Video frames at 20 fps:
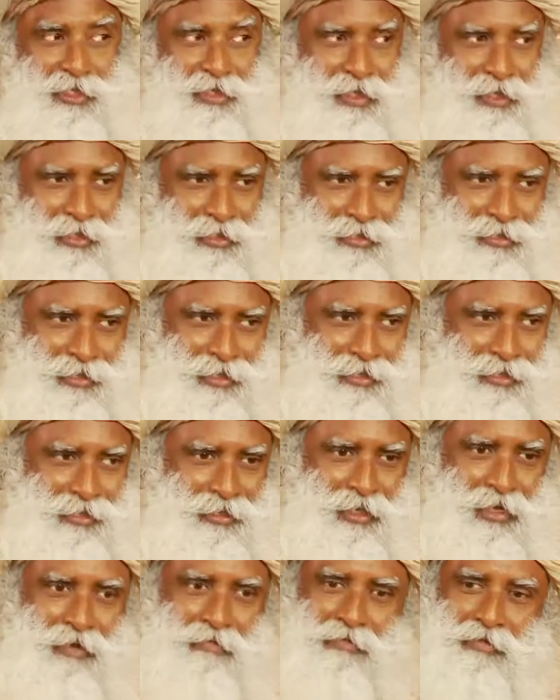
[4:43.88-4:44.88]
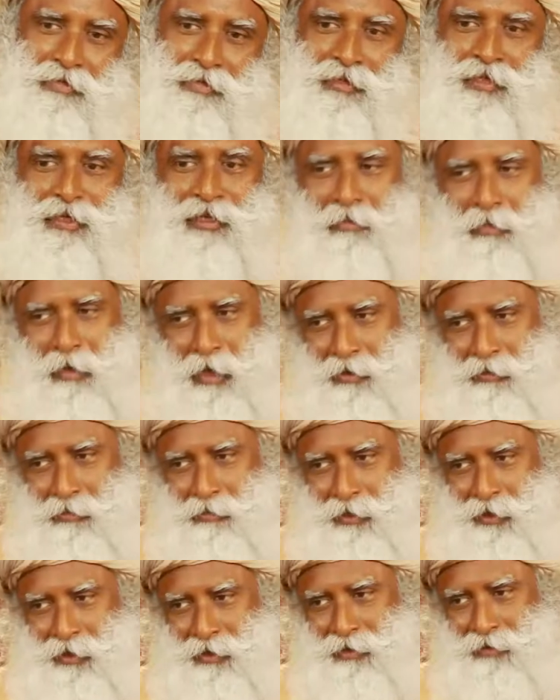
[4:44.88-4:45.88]
an extent, everything about
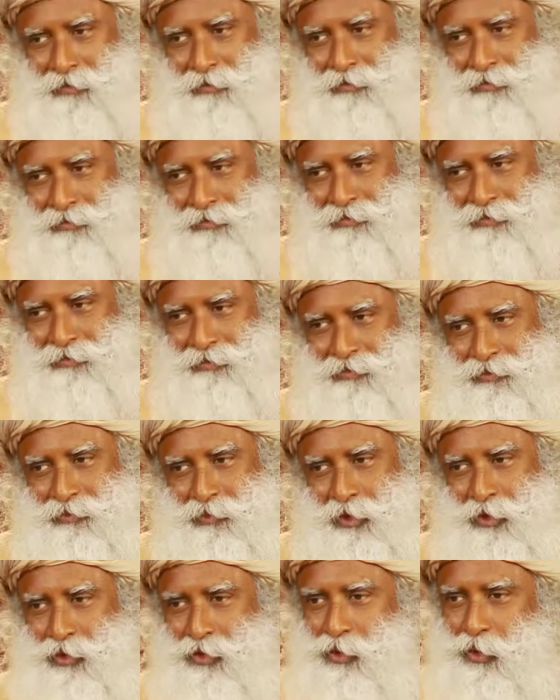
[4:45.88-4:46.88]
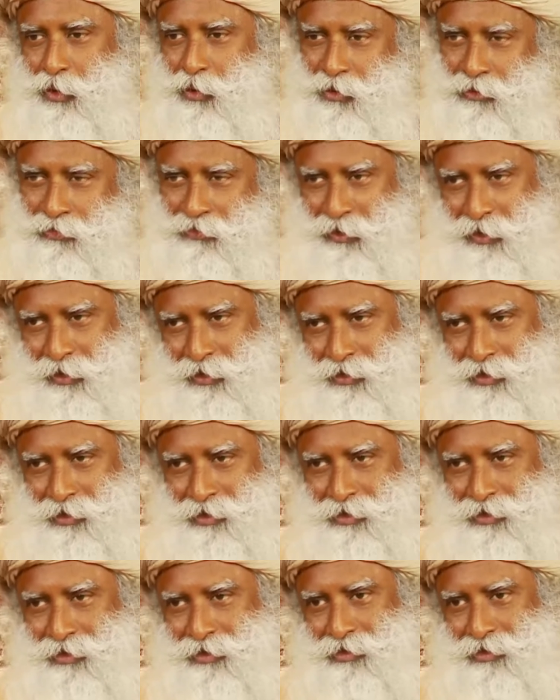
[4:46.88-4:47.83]
me was so different.